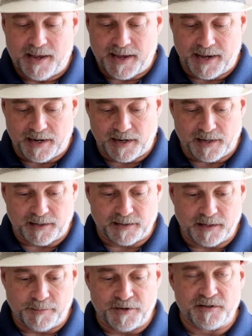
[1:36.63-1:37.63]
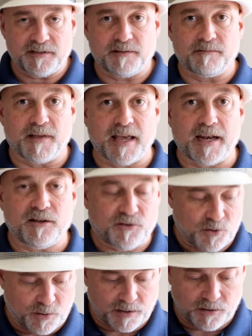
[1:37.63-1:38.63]
And uh, let me just get
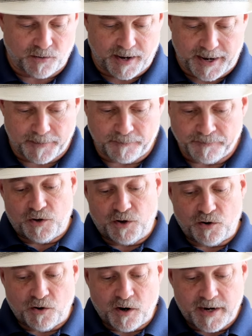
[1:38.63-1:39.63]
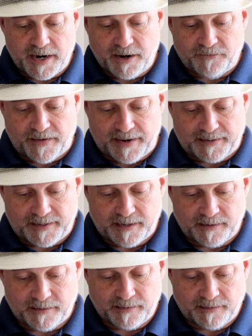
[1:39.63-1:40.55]
into it, okay? You're on an event,